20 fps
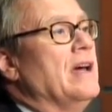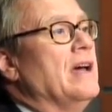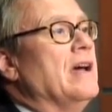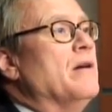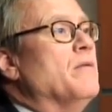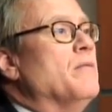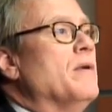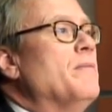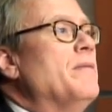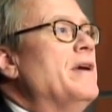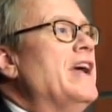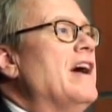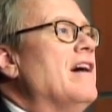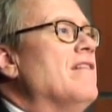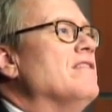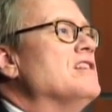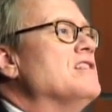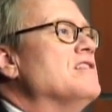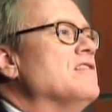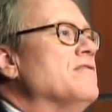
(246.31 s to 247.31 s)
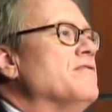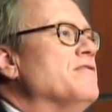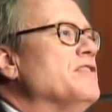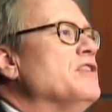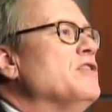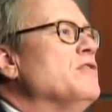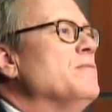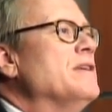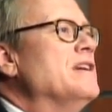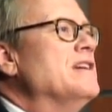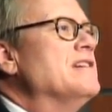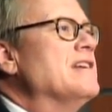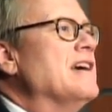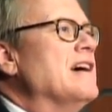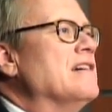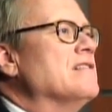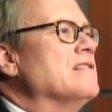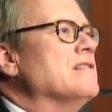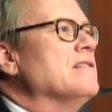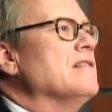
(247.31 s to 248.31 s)
And when we have a severe
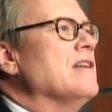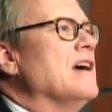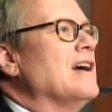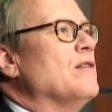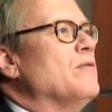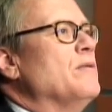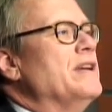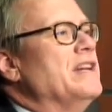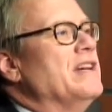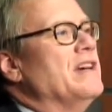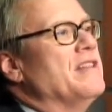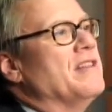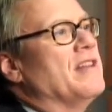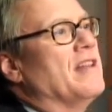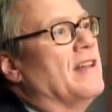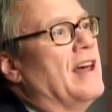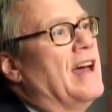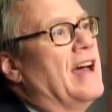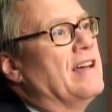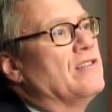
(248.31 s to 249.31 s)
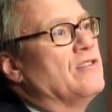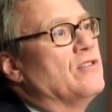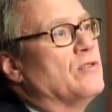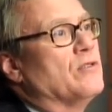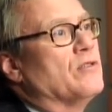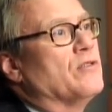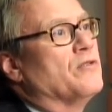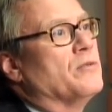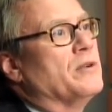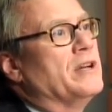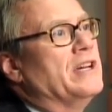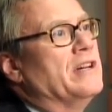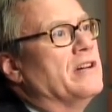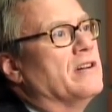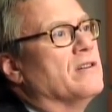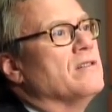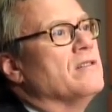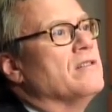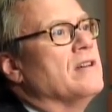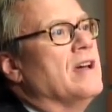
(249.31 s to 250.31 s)
recession, like we did in the last two or three
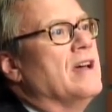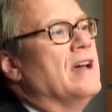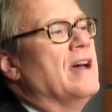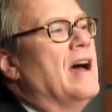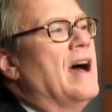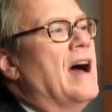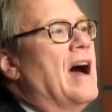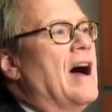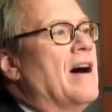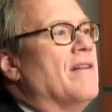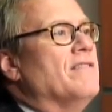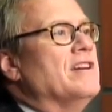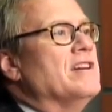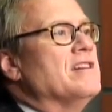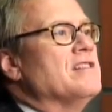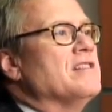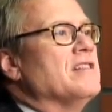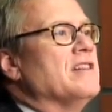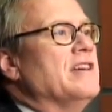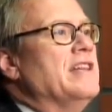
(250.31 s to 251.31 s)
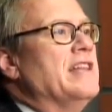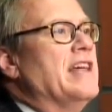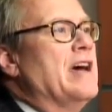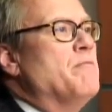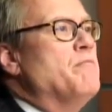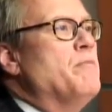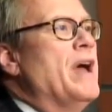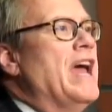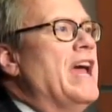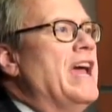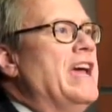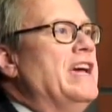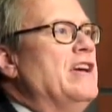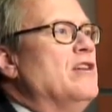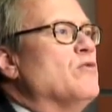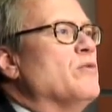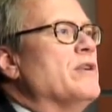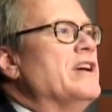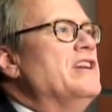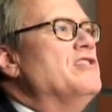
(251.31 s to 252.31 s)
years, obviously that pain
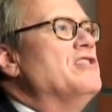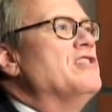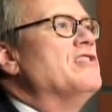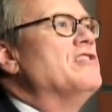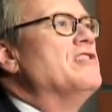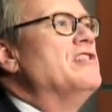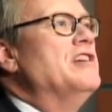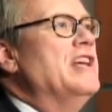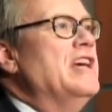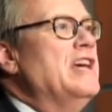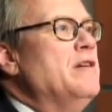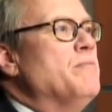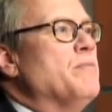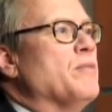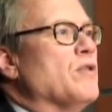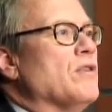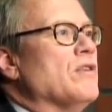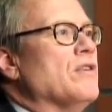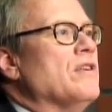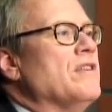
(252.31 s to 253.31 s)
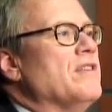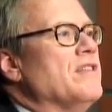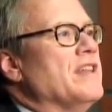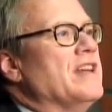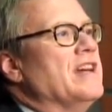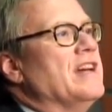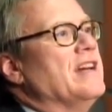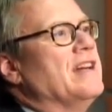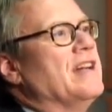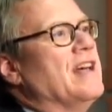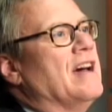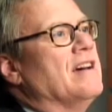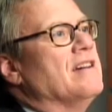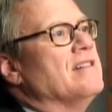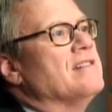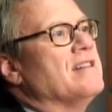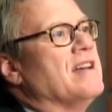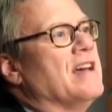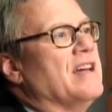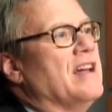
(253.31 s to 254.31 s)
reaches deeper than it
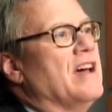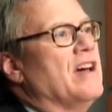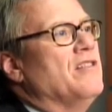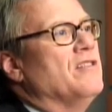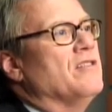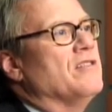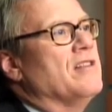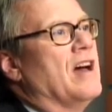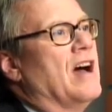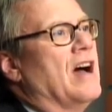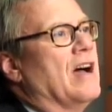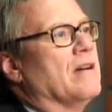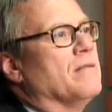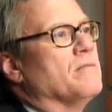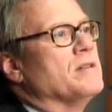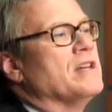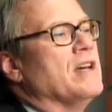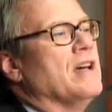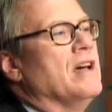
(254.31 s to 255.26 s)
does at other times.